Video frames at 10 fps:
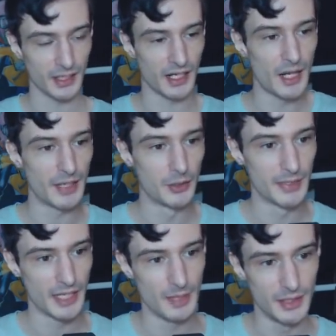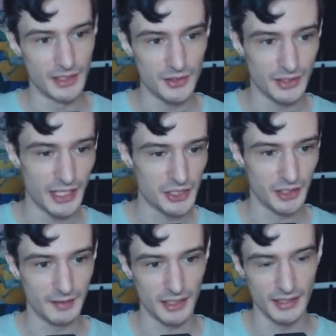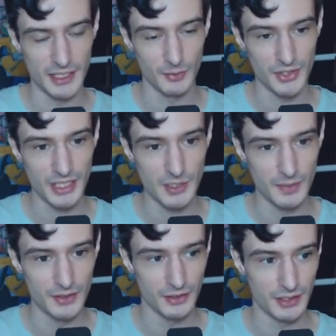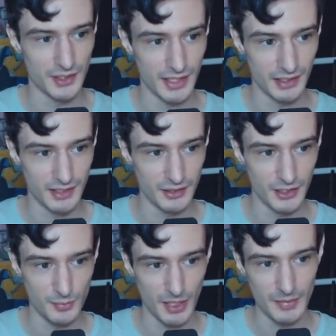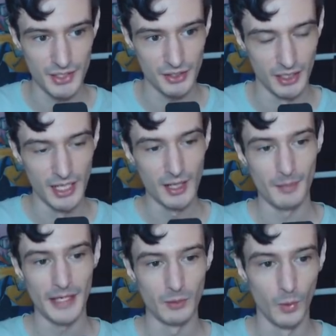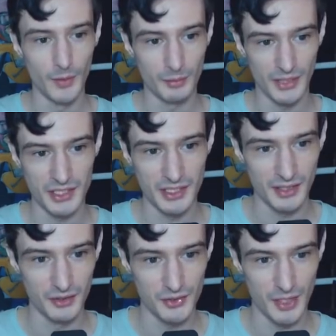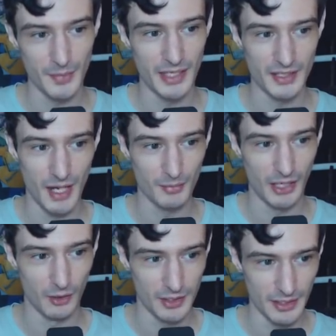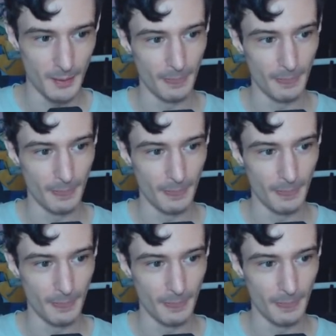Abe, who became an internationally recognizable statesman during his second tenure as prime minister, made wooing President Donald Trump a top priority.